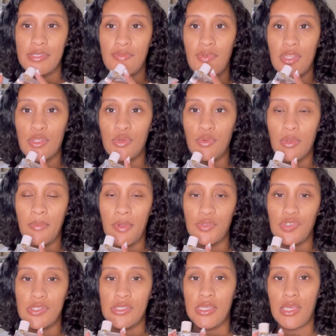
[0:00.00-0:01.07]
If I do
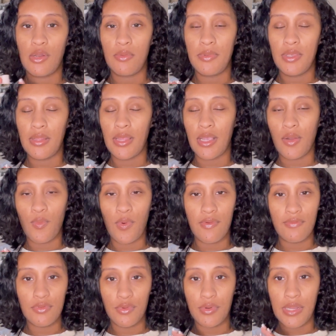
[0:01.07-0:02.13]
repurchase it, it'll be like a 1
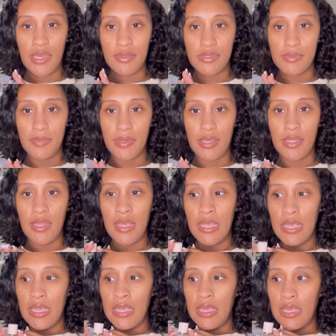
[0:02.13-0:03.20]
fluid ounce, but
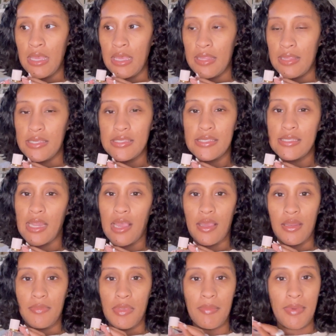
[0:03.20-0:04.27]
this is not
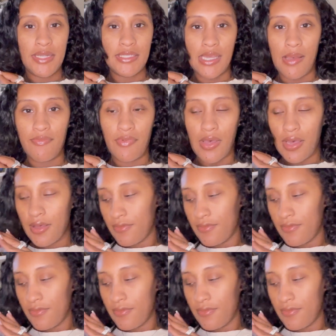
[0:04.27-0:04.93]
gonna be in my top 5.